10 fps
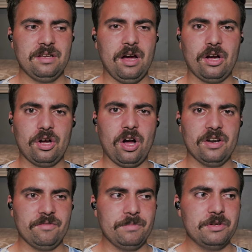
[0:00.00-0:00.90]
a
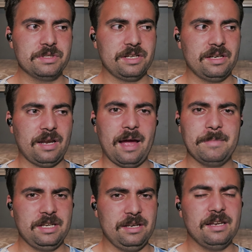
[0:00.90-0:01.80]
god of music. And I
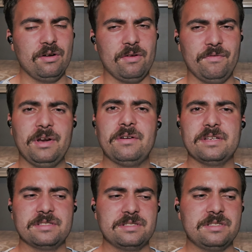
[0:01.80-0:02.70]
mean, in all
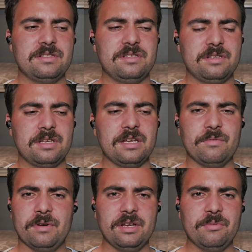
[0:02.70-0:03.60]
fairness, he
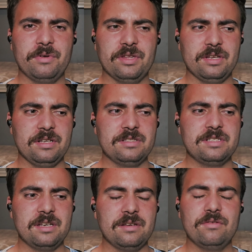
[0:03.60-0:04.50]
really
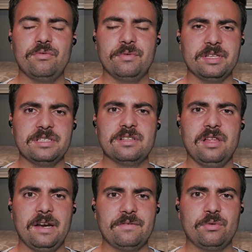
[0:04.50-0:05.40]
did release a
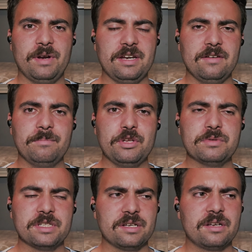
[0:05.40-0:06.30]
lot of great
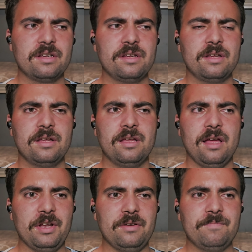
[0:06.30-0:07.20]
music,
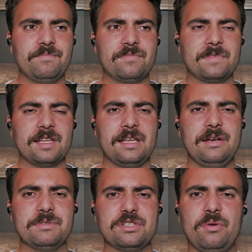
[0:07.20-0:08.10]
but
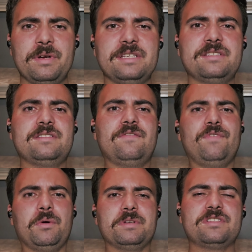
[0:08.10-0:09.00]
it was always
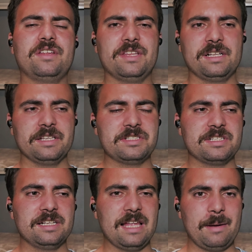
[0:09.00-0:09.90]
focused on the glitz
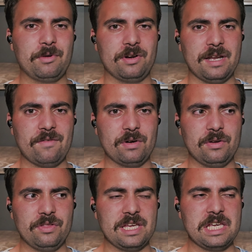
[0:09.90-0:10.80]
and glamour,
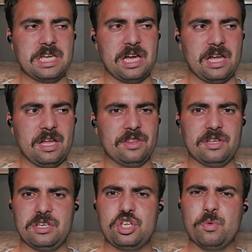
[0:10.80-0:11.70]
never the
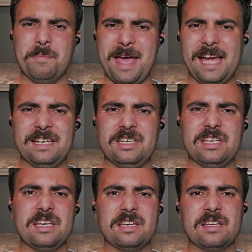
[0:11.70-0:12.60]

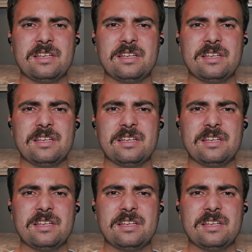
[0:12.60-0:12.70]
humanity,